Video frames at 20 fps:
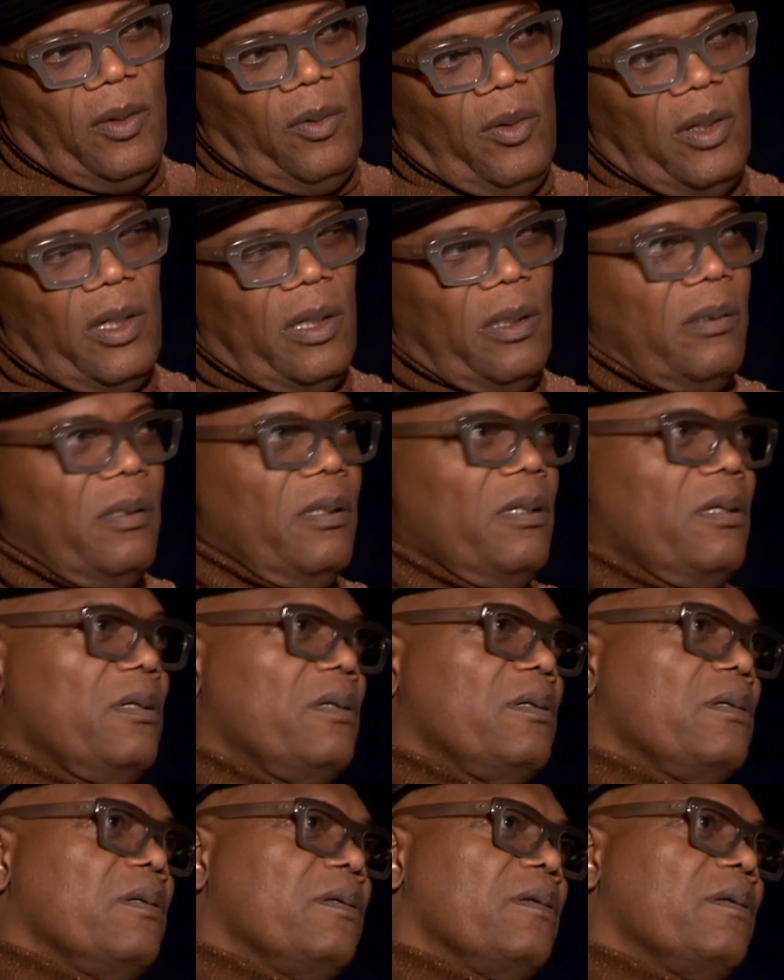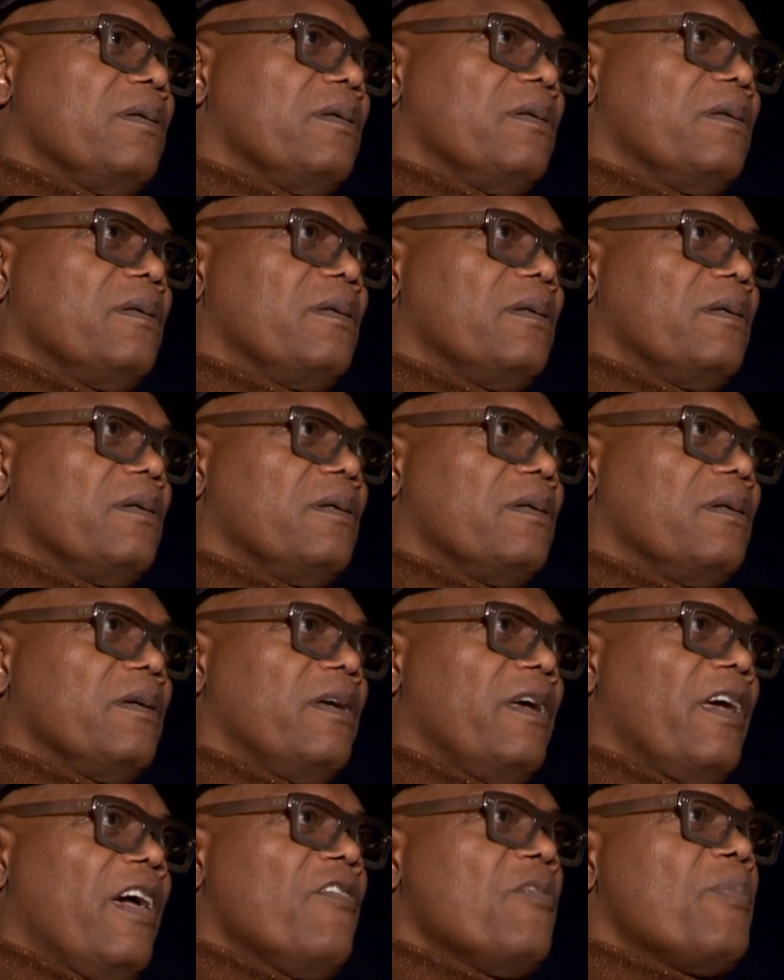Well,
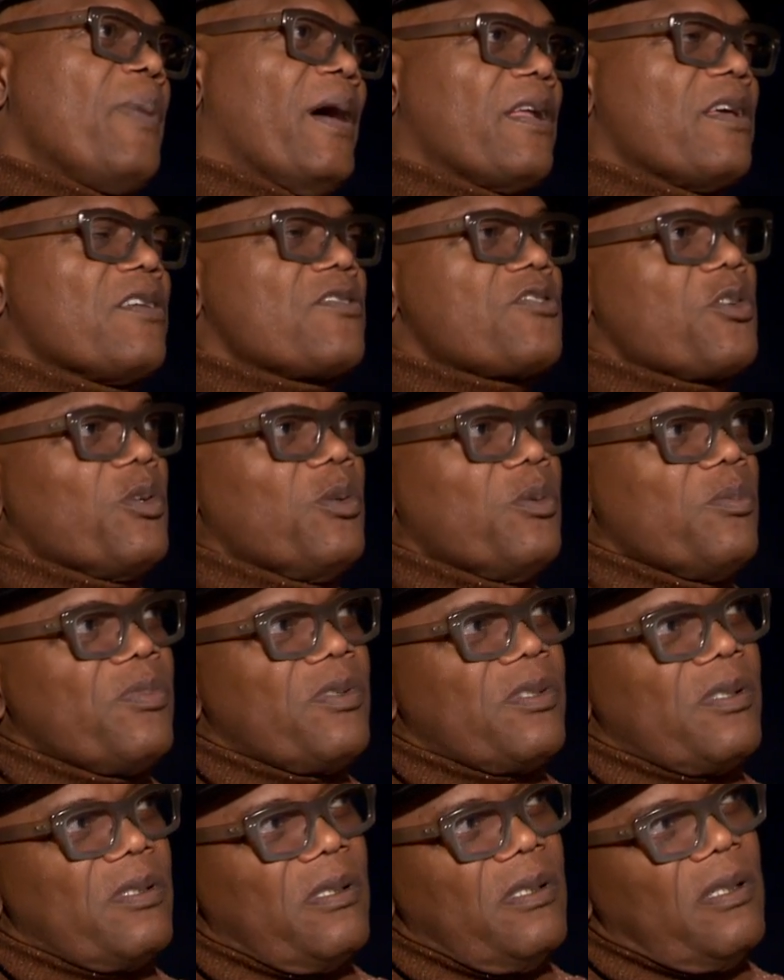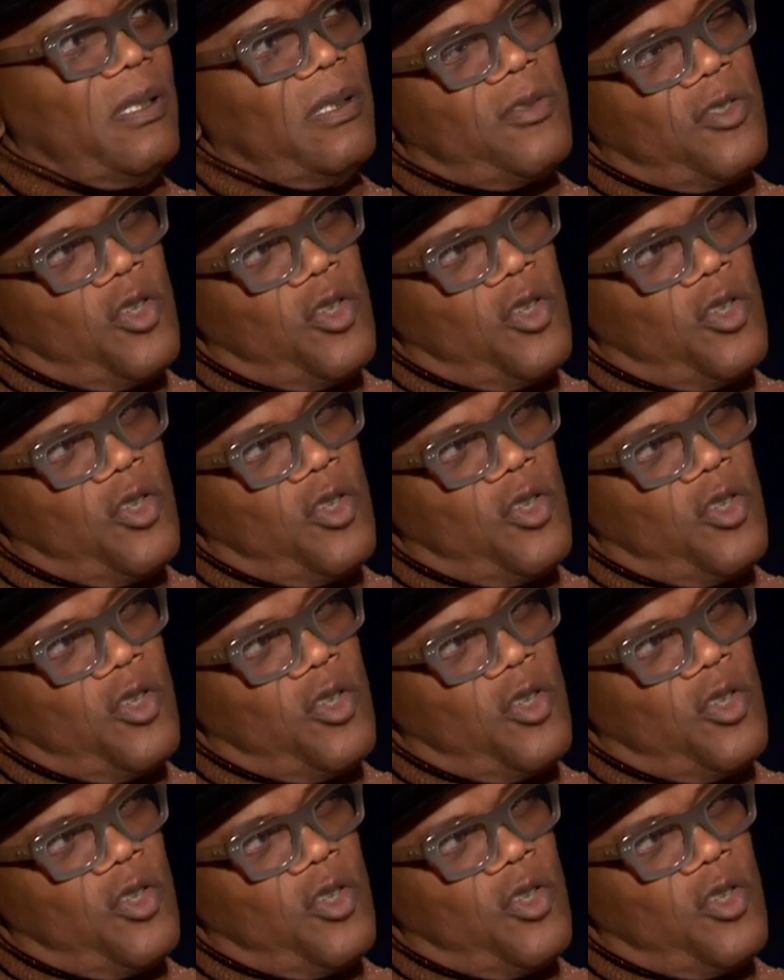everybody assumes, you know,